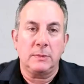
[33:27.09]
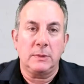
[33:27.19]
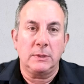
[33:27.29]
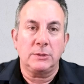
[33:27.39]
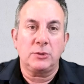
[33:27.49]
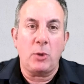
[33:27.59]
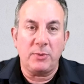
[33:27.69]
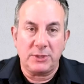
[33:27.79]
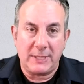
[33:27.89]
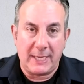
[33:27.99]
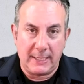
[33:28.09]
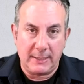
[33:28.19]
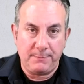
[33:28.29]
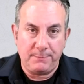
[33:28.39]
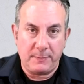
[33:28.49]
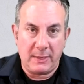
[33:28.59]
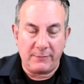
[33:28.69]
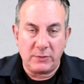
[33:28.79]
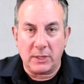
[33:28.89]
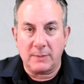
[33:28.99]
The Stolpersteine that I've
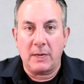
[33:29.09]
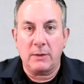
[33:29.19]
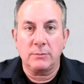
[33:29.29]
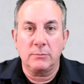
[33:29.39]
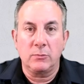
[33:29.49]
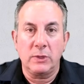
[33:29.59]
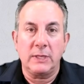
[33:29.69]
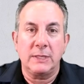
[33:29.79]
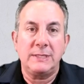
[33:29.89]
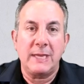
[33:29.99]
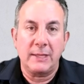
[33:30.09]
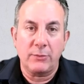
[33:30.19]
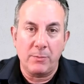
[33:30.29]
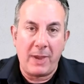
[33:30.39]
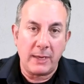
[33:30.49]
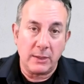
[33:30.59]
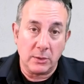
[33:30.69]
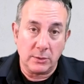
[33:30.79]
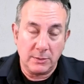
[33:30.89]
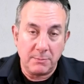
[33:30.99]
talked about are really a daily reminder
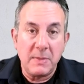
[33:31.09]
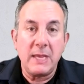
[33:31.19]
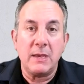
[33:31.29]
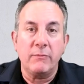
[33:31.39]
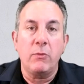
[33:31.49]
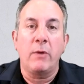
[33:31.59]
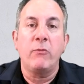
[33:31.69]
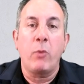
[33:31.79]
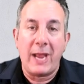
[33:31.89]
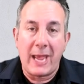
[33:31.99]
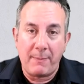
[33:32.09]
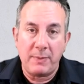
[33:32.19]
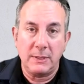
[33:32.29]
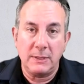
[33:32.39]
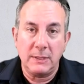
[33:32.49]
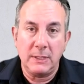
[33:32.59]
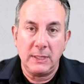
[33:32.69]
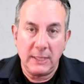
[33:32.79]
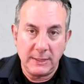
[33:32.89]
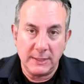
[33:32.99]
to me of, of what happened
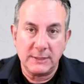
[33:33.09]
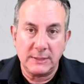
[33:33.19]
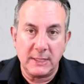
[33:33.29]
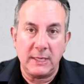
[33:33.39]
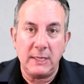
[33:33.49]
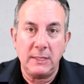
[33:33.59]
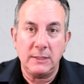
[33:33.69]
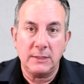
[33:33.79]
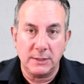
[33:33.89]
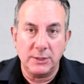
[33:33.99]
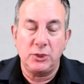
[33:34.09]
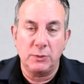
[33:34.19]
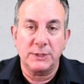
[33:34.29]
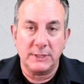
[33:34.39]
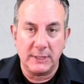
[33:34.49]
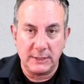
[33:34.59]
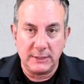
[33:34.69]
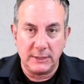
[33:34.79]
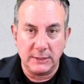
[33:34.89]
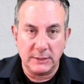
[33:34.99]
in this city to the Jewish
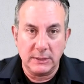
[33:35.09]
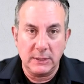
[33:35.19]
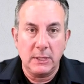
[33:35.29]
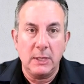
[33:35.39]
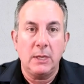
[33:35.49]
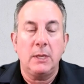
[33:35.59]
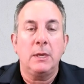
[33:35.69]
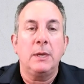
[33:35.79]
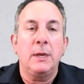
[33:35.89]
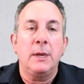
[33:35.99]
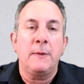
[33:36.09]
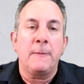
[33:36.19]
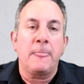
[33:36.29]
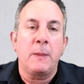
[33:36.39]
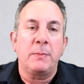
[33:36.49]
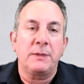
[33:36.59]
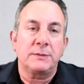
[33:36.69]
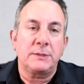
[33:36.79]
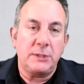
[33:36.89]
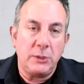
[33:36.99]
citizens. But there's
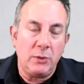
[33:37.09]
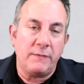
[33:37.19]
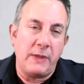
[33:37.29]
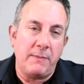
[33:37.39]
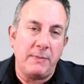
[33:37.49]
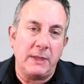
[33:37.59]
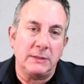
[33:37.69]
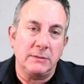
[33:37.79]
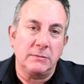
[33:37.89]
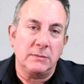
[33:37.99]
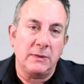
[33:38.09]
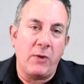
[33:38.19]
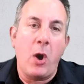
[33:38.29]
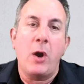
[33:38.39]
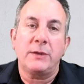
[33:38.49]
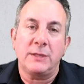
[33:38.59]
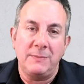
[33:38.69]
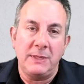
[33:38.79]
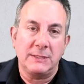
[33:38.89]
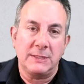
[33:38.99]
two of them that have haunted
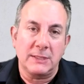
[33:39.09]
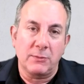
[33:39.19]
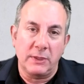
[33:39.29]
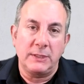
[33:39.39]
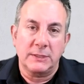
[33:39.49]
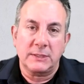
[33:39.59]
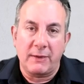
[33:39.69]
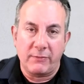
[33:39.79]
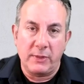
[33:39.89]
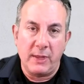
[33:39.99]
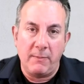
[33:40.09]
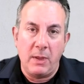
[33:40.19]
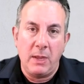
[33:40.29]
me since I really discovered them,